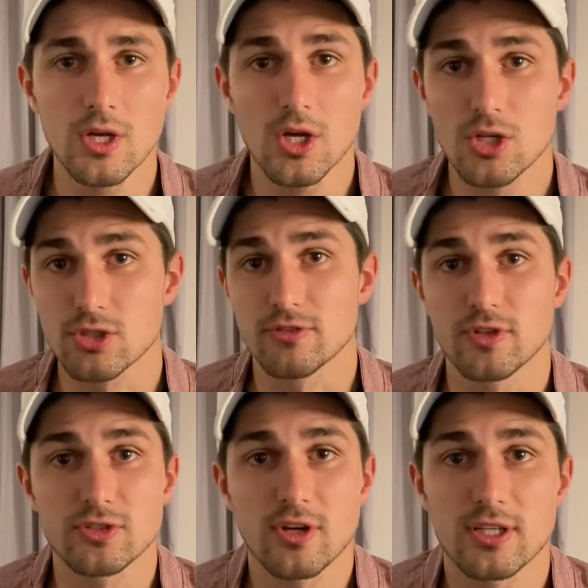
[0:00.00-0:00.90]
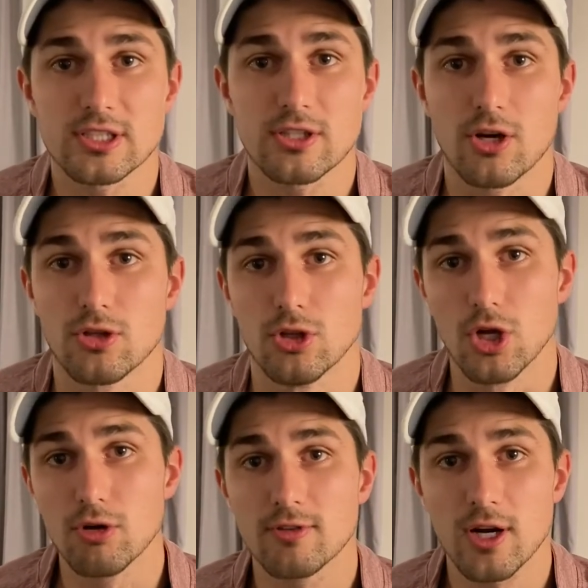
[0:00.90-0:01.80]
So the first volleys here are the
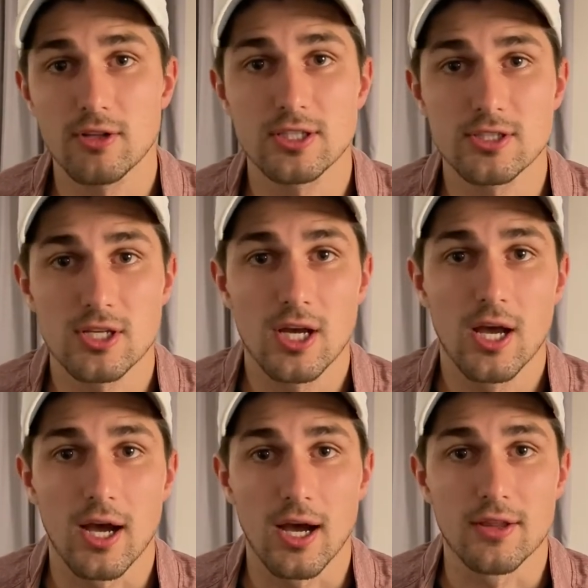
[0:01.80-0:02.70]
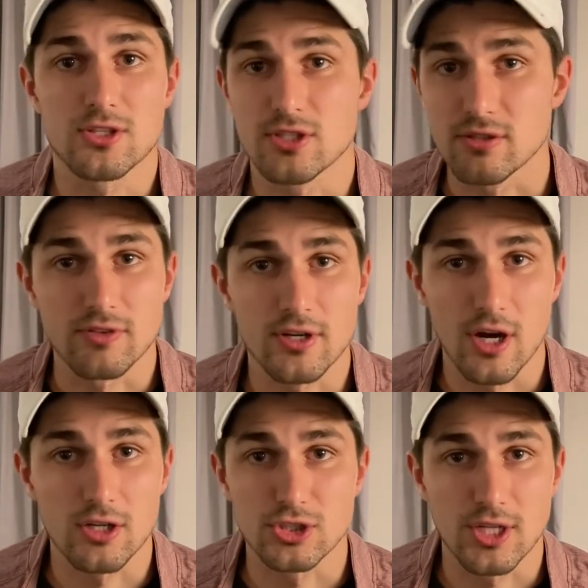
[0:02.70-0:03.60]
low volleys. This is a very
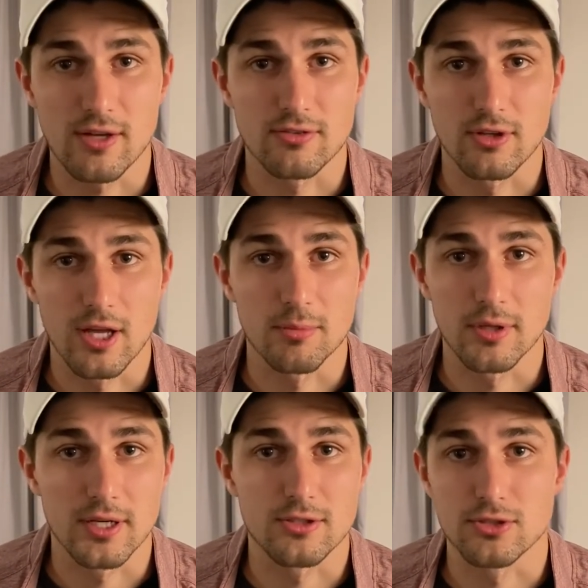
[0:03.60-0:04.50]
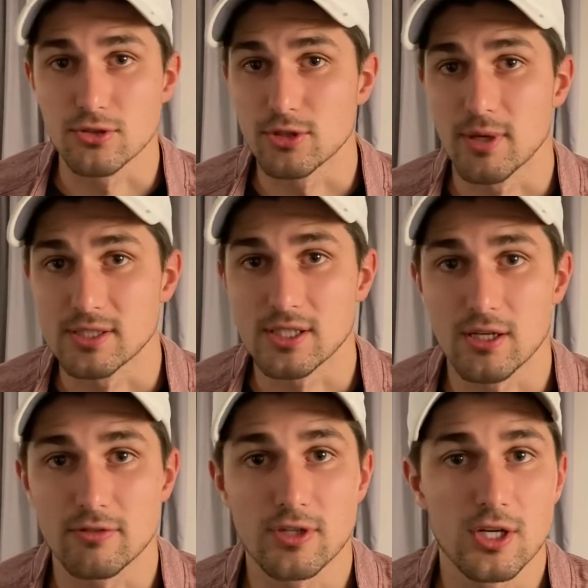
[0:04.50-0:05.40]
hard shot for a lot of players, including
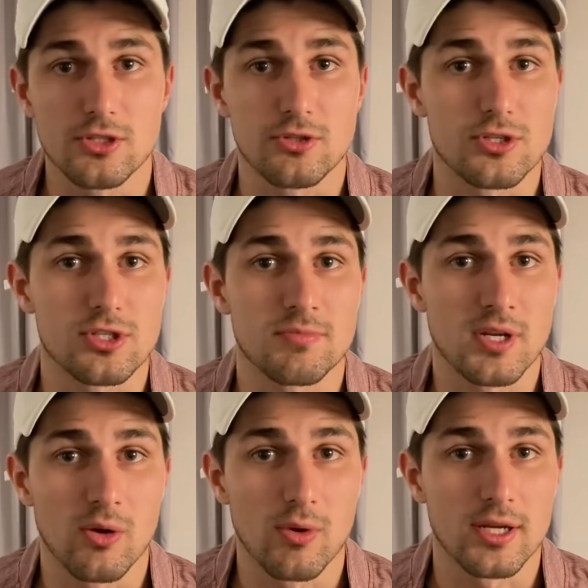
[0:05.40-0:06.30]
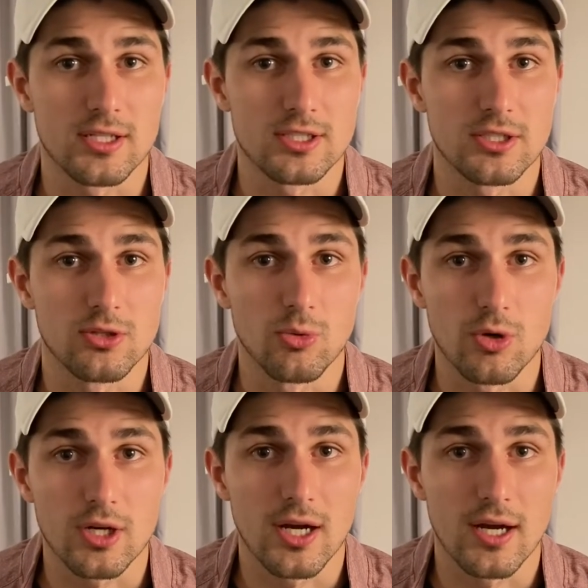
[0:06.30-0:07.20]
myself. So this is something I want to continue to
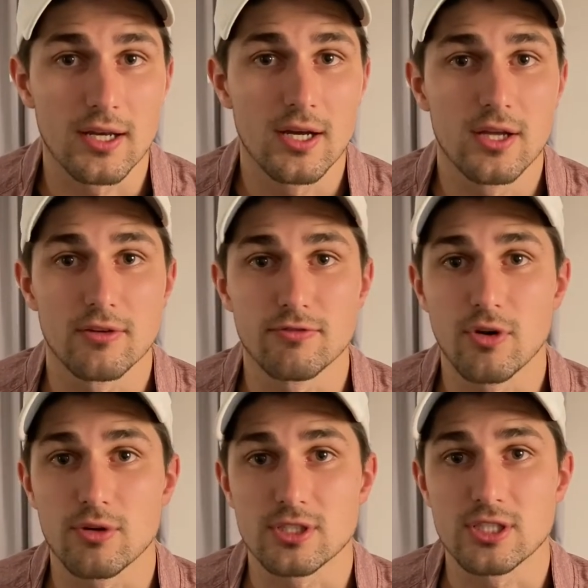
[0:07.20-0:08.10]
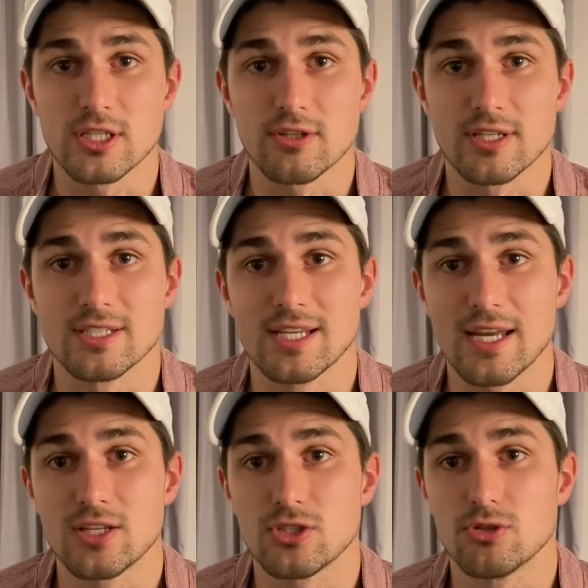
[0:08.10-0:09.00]
work on. The focus here is
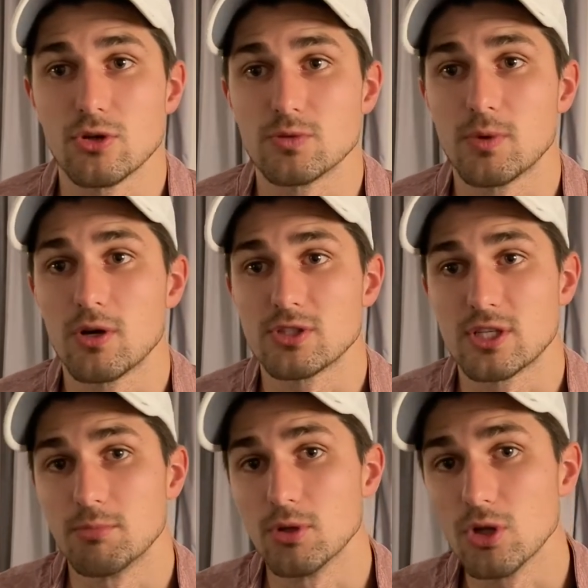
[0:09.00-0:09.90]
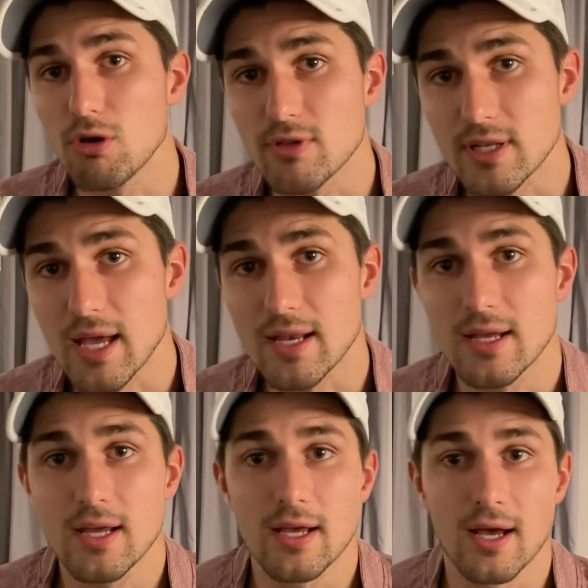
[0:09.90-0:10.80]
getting to those balls that are below the
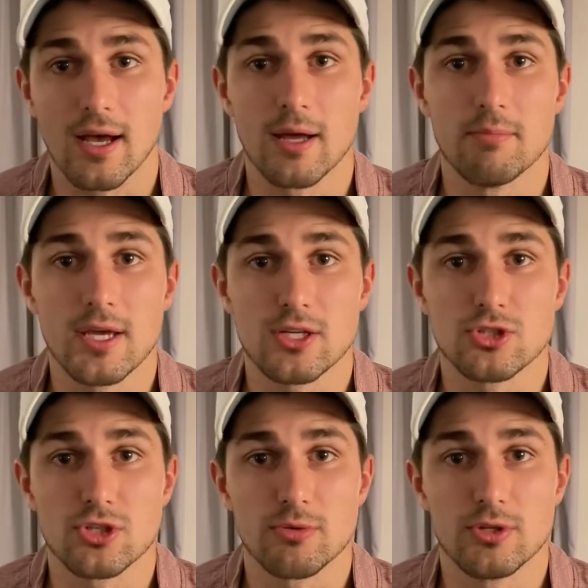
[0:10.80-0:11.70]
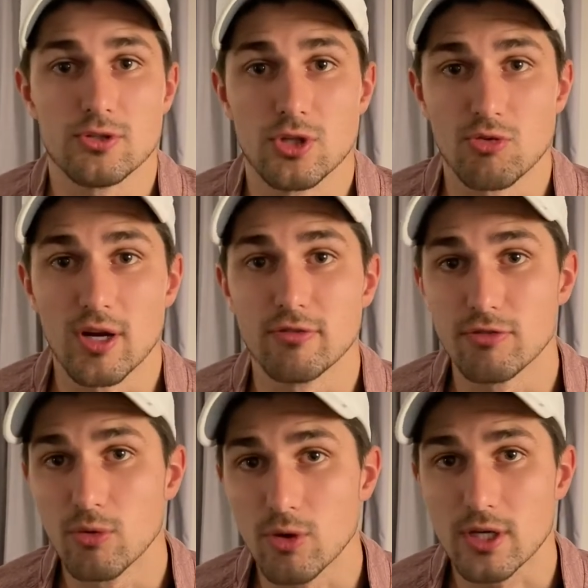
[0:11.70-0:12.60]
net and making sure that we're using the right
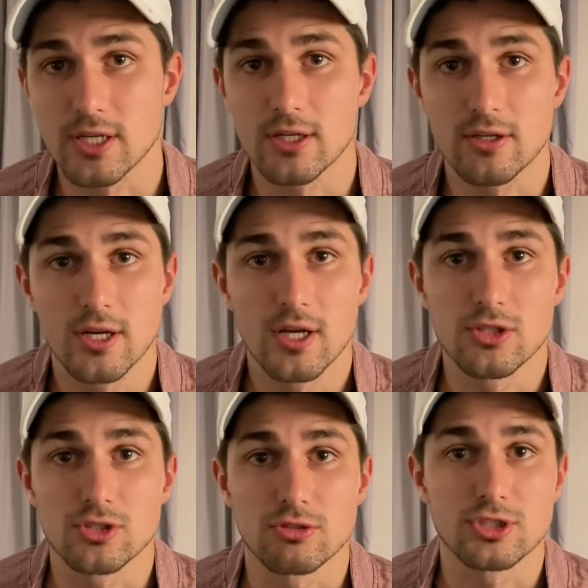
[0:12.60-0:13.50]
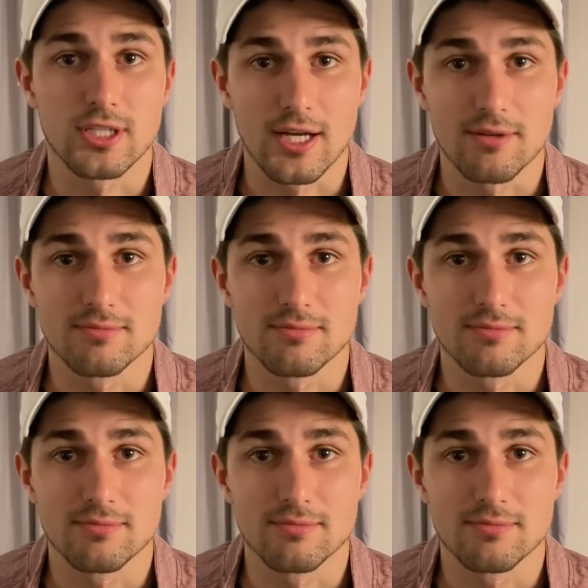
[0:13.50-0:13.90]
footwork here. So check it out.